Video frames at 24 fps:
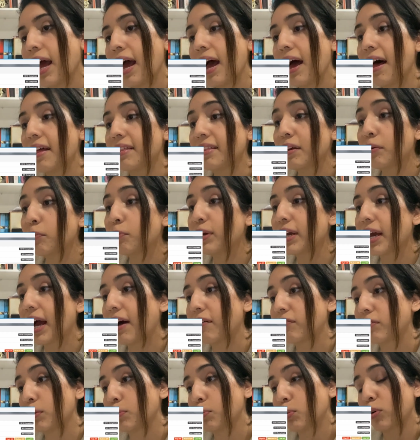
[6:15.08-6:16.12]
And then we
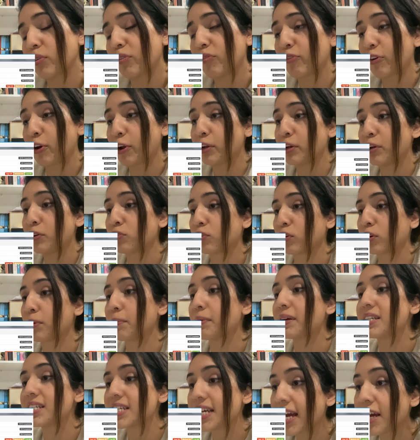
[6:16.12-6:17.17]
have the portfolio
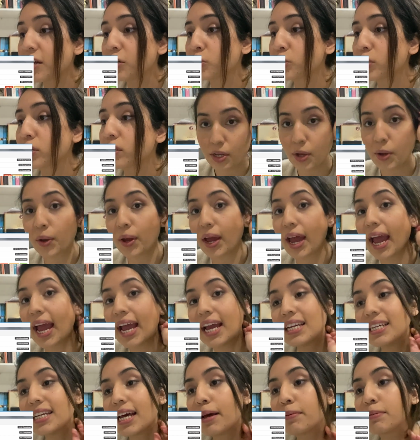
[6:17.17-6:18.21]
documentation. So
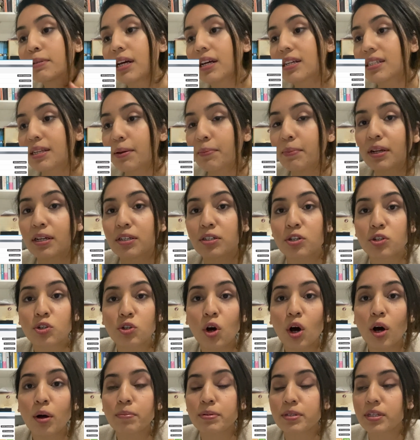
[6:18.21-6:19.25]
ADEPs are similar to
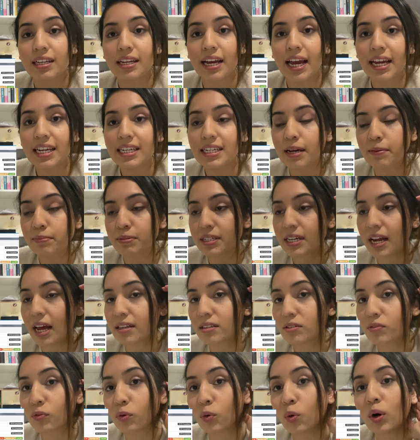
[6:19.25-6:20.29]
DOPs. ADEP
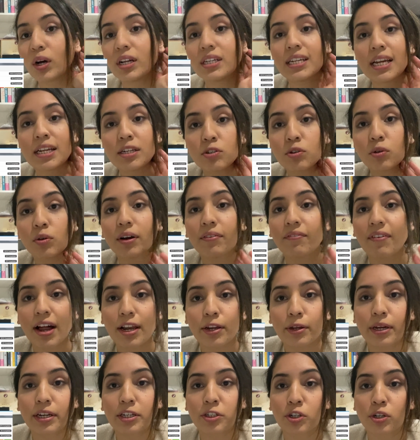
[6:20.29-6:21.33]
stands for a dental
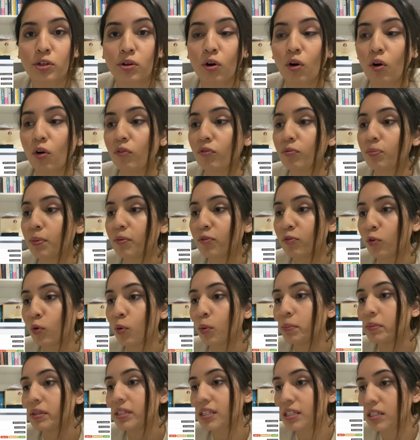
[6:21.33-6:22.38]
evaluation of
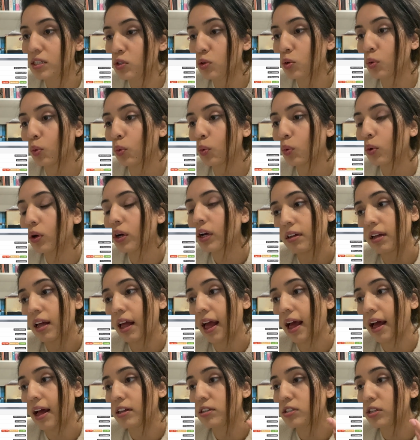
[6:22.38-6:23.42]
performance tool.
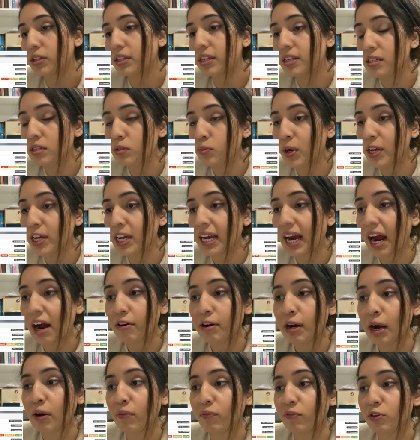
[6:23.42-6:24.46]
So this is where you
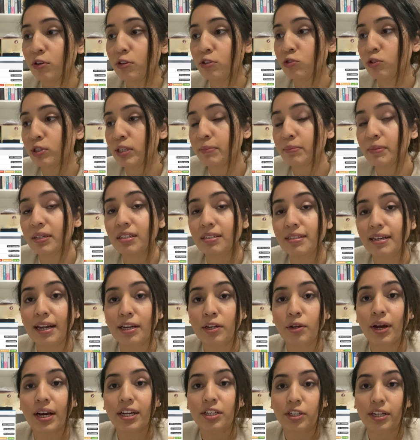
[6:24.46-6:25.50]
carry out a few treatments and
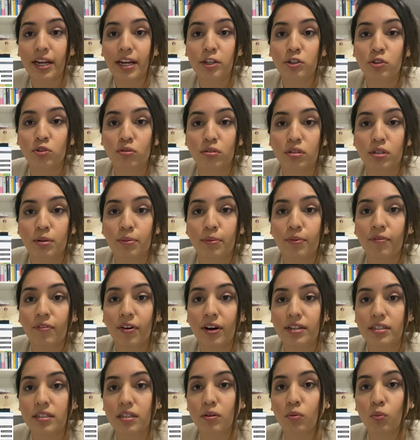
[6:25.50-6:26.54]
your educational
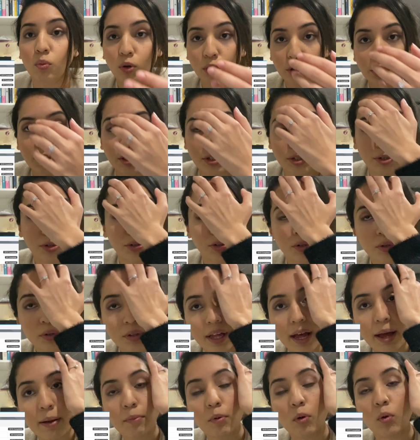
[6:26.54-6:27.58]
supervisor watches you do
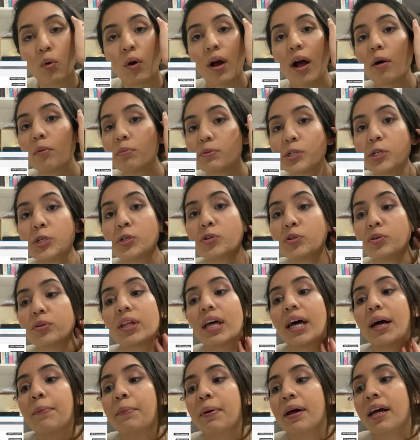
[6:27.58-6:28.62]
them or helps you do
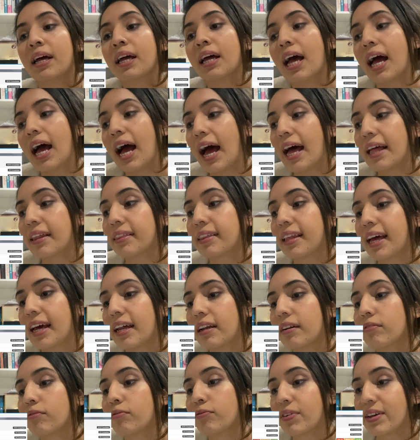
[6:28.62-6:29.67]
them, and
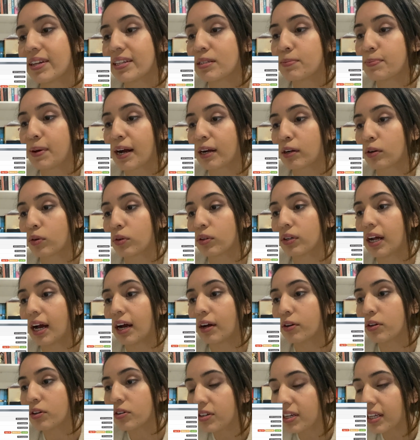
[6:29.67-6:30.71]
then feeds back on how
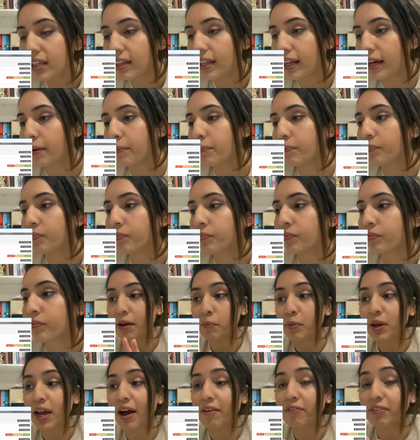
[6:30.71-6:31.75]
you did them. Then
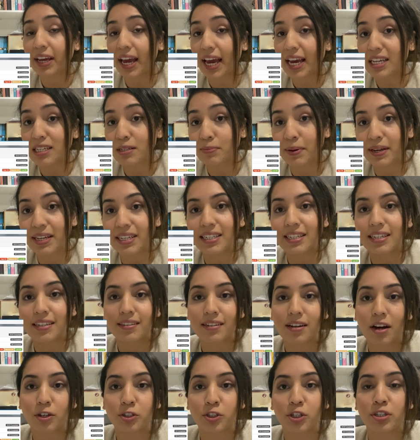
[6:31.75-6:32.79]
we have case-based
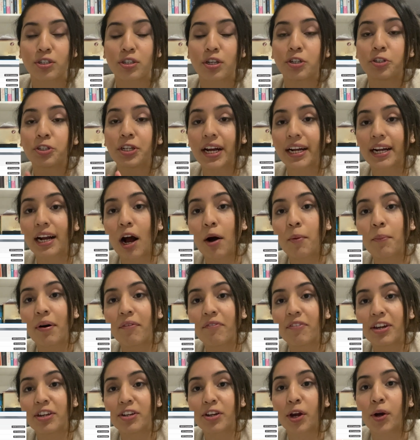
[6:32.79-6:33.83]
discussion. So check out my
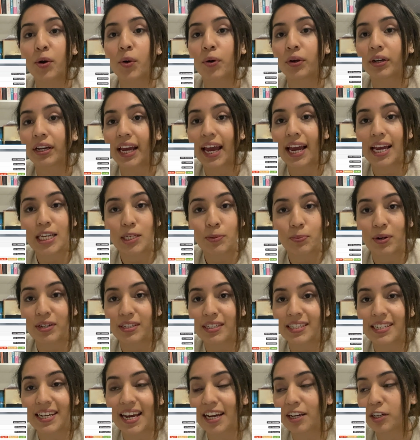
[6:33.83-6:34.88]
video on case
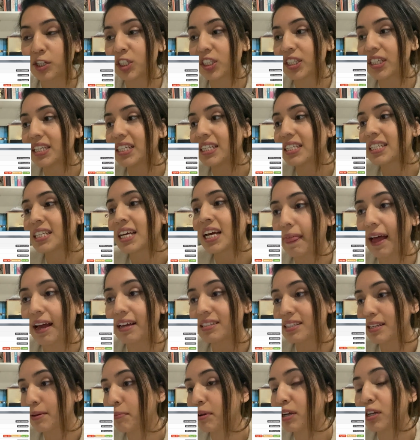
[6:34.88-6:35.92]
presentations.
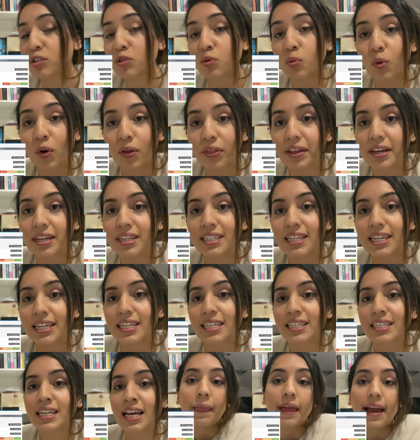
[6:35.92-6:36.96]
That's similar to what this is.